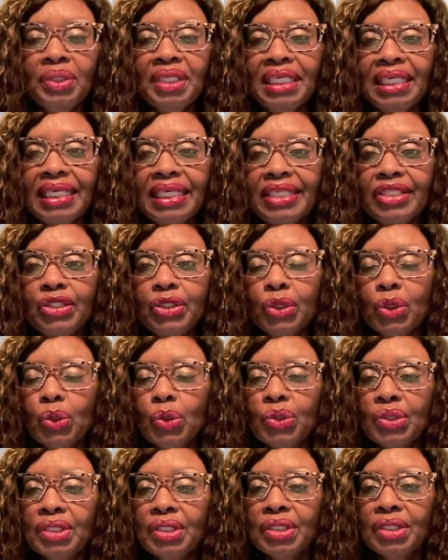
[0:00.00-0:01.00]
in
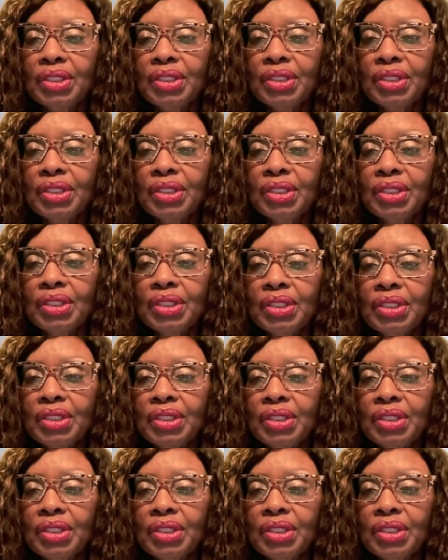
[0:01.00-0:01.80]
Tuesday for another